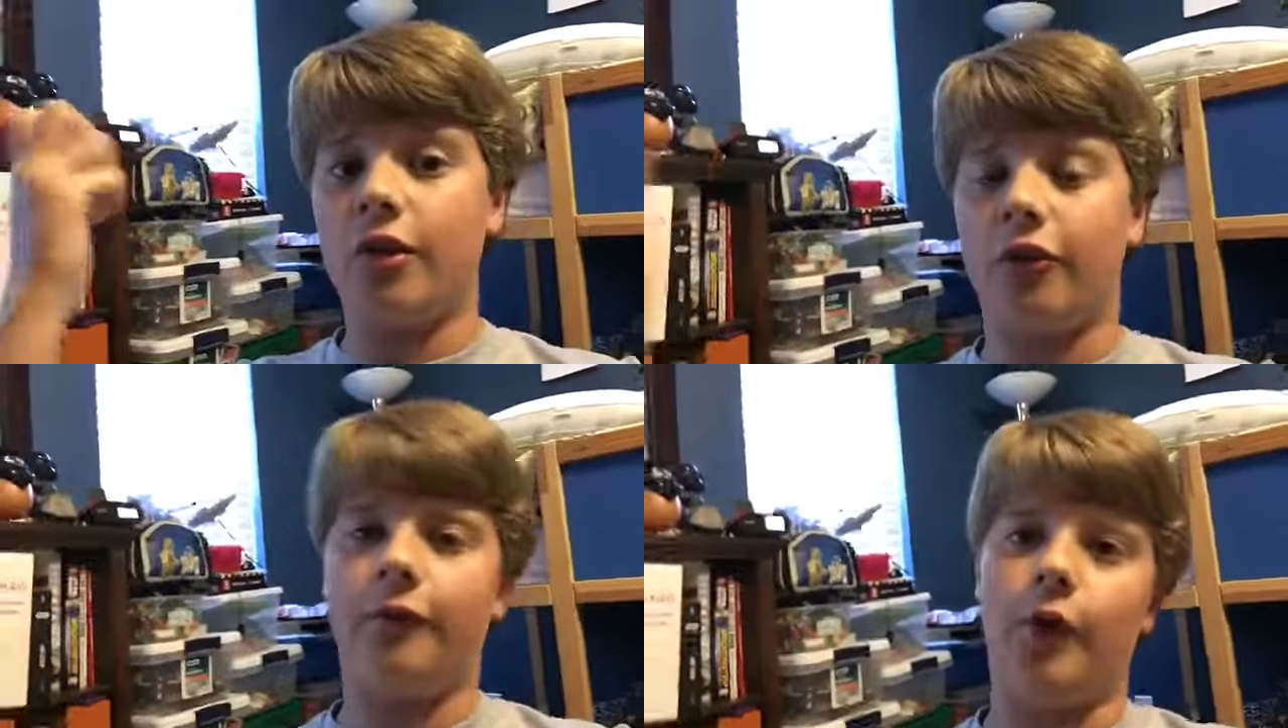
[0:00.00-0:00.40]

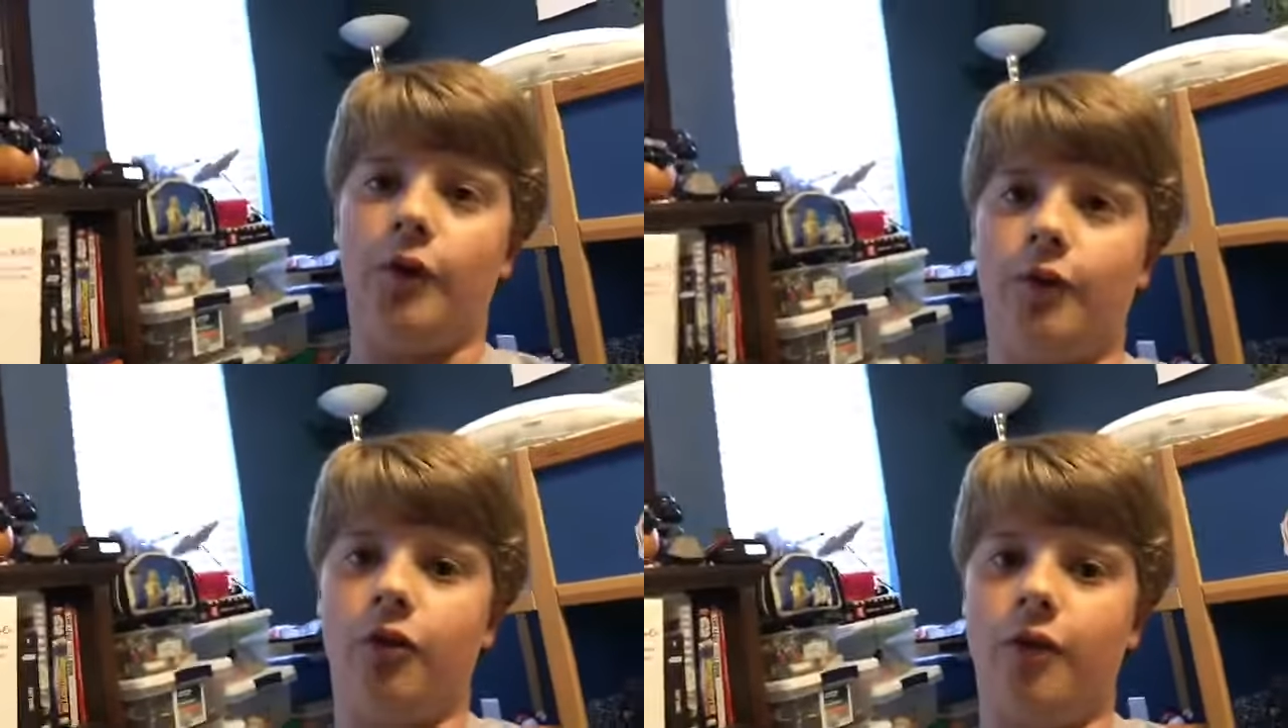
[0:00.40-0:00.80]
this very
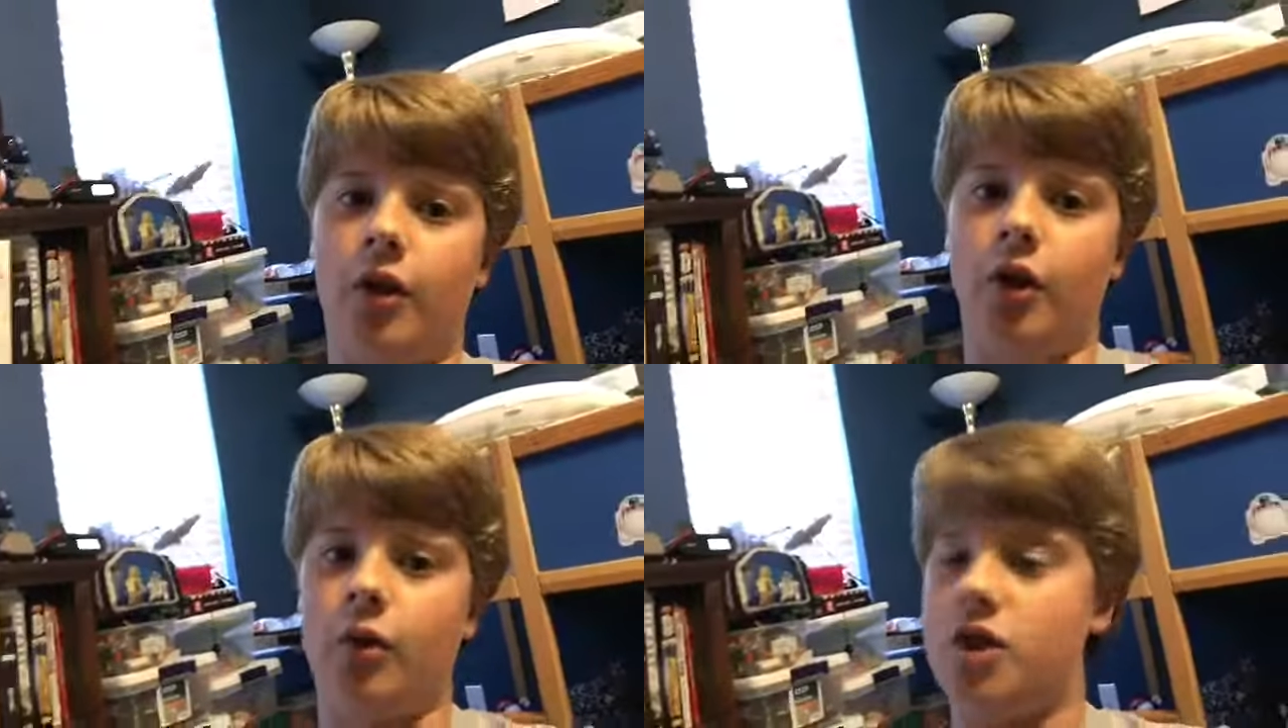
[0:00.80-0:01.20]
first
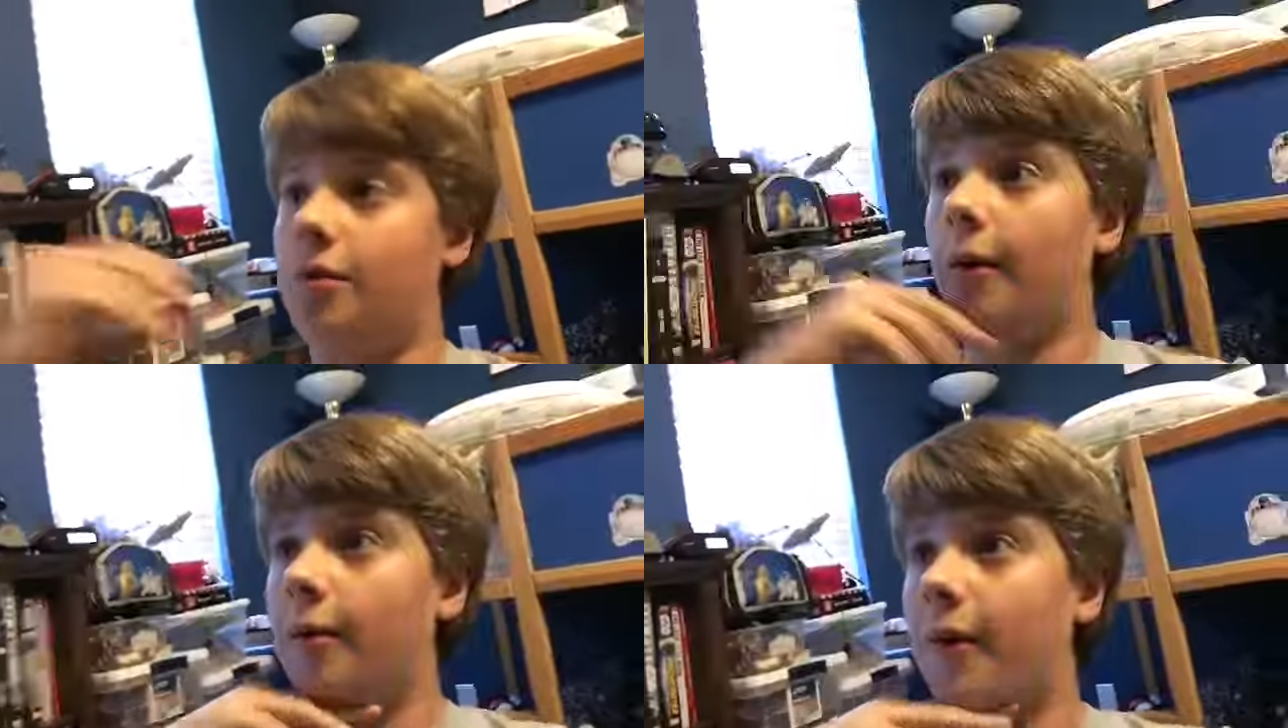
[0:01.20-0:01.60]
video, which you
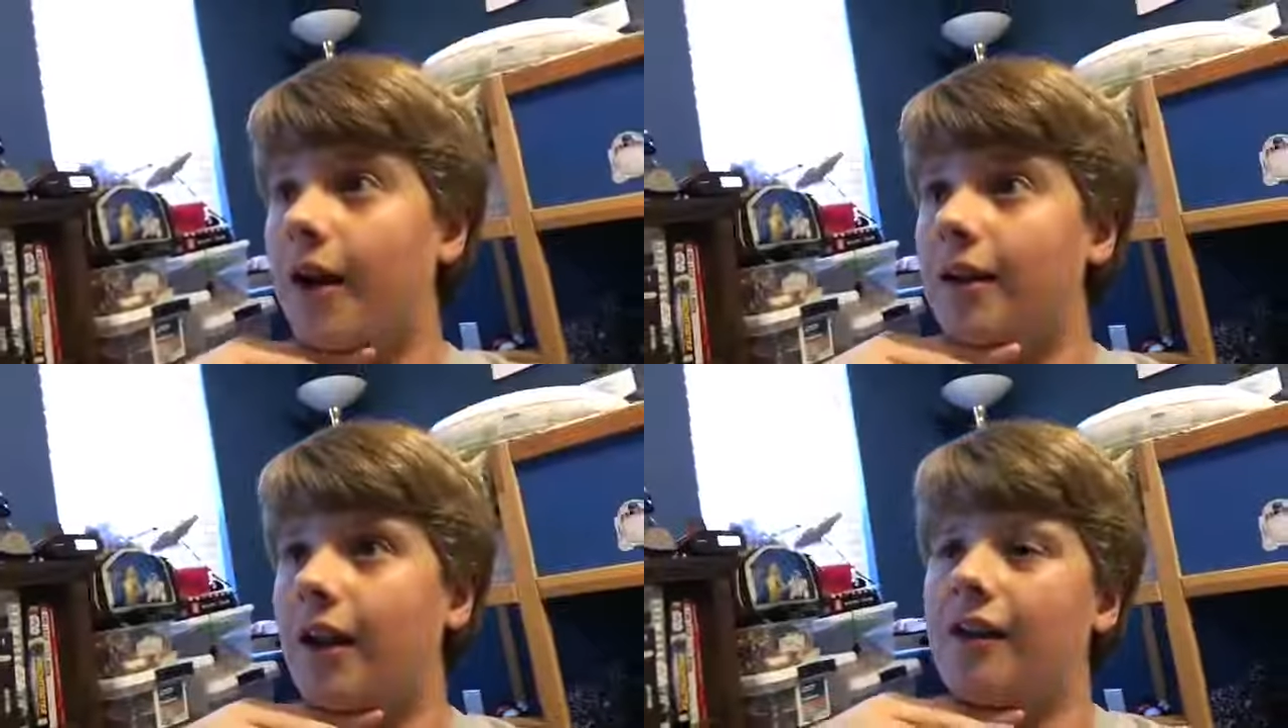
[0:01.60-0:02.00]
probably
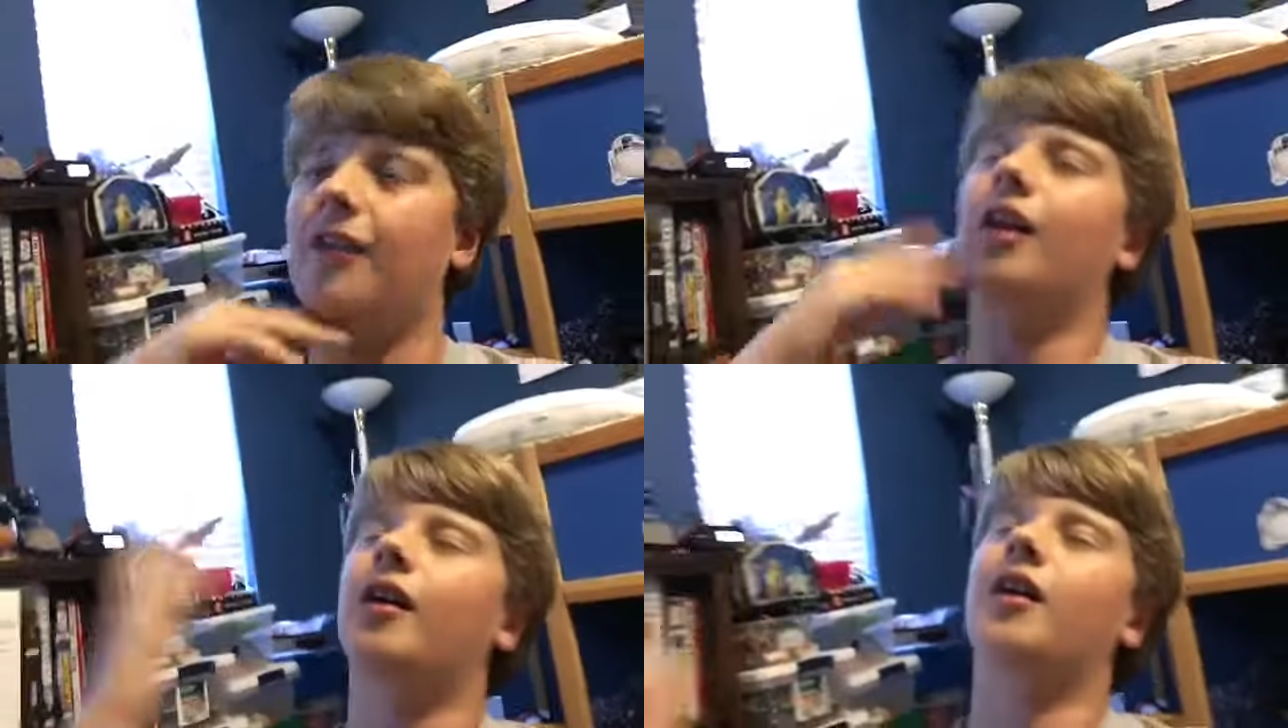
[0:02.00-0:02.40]
might not,
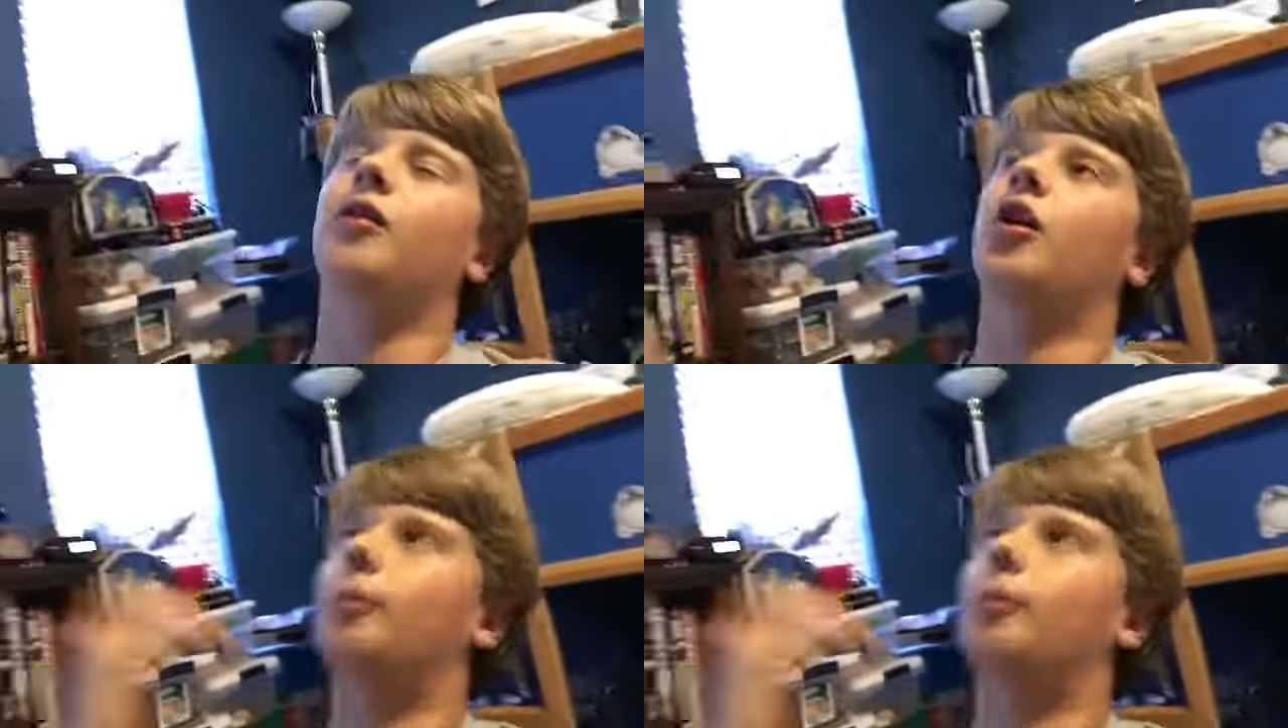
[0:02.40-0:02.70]
not like a lot